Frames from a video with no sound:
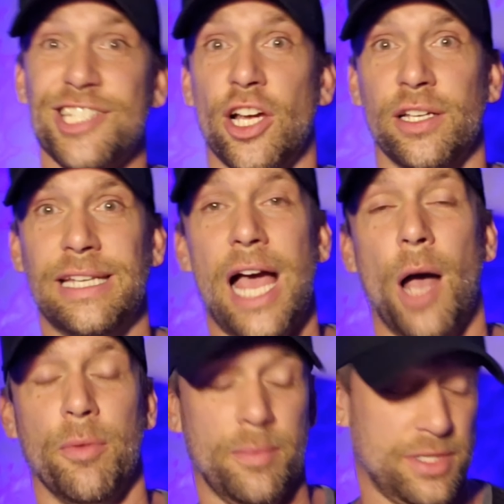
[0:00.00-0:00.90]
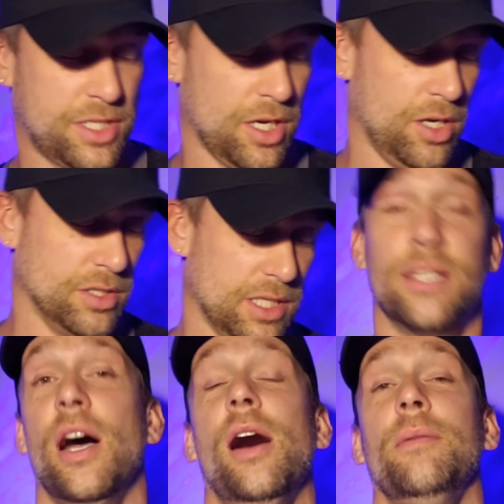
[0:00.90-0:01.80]
song on the album is called
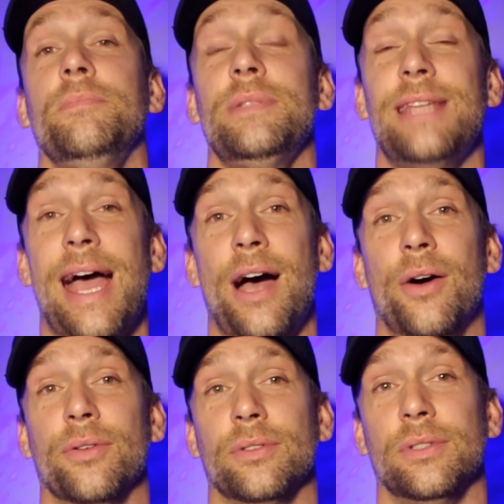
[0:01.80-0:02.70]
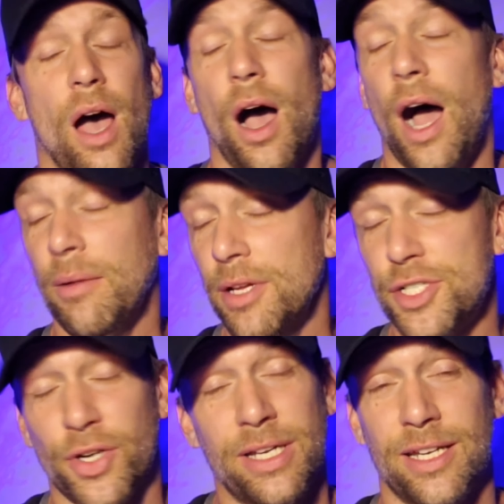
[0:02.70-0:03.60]
Come Down. I'm not
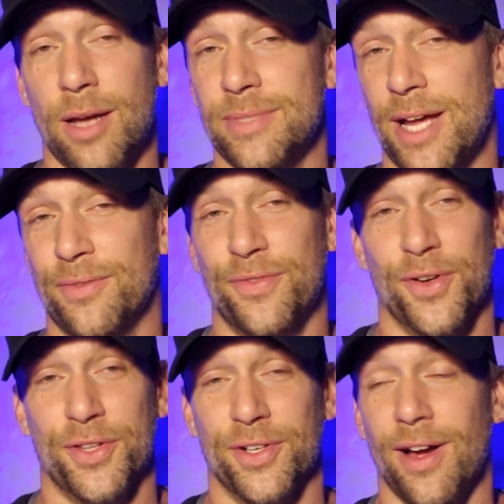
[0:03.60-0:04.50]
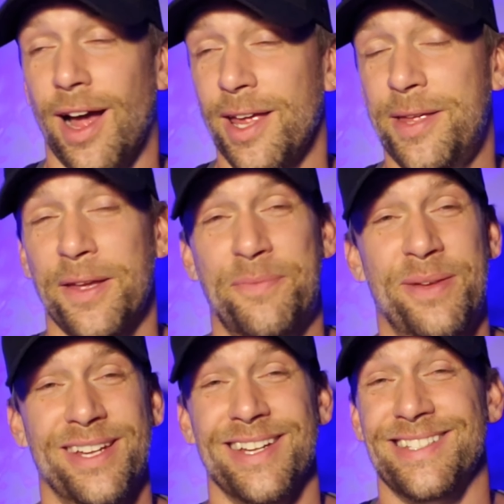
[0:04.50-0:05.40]
sure I can come down further. I have
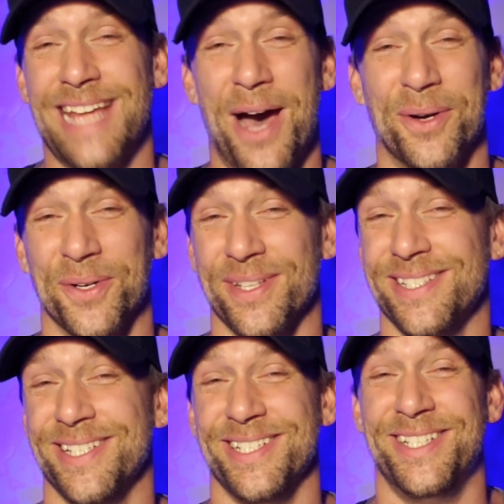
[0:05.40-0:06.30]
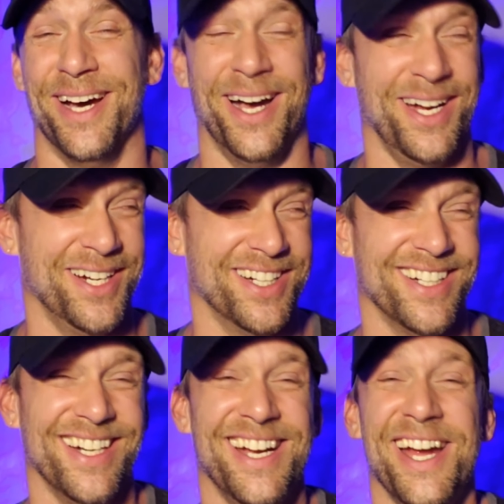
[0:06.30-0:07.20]
been a downer this
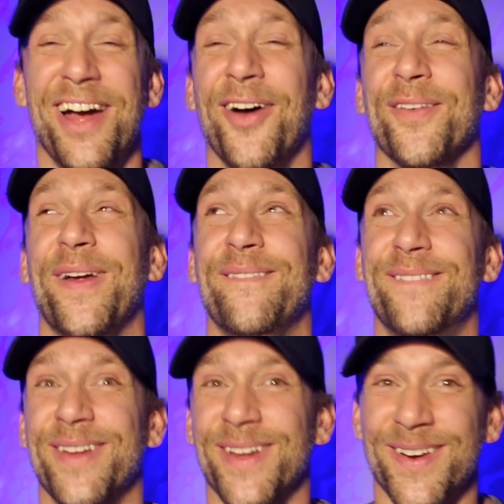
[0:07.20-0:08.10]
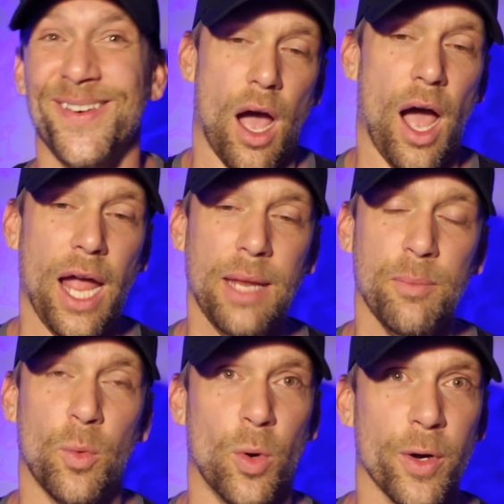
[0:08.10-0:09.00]
entire review.
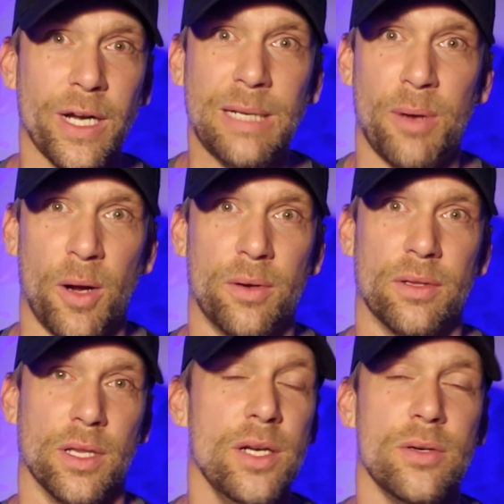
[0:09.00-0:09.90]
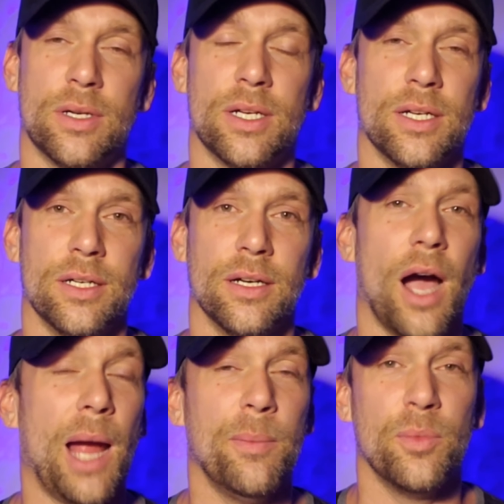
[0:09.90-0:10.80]
I'm worried about Luke.
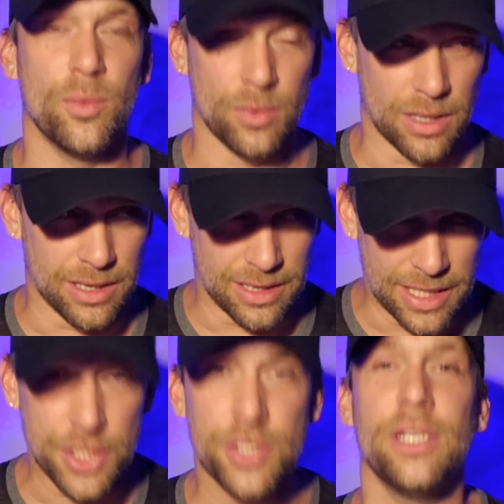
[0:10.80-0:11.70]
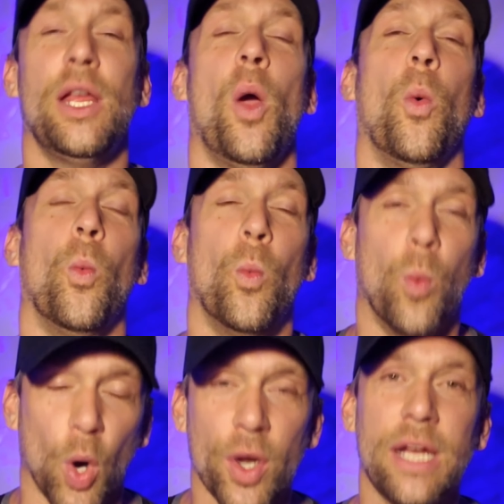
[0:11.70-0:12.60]
I'm literally
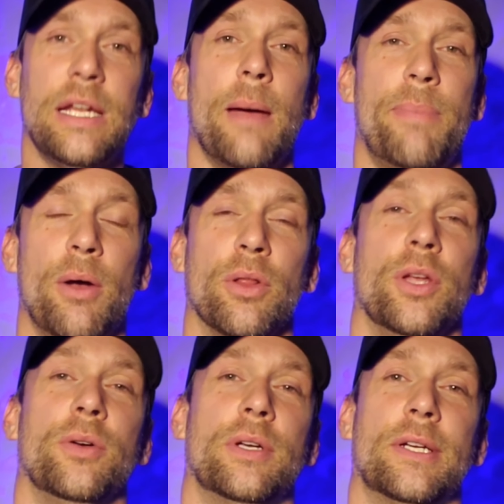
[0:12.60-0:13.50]
worried about Luke.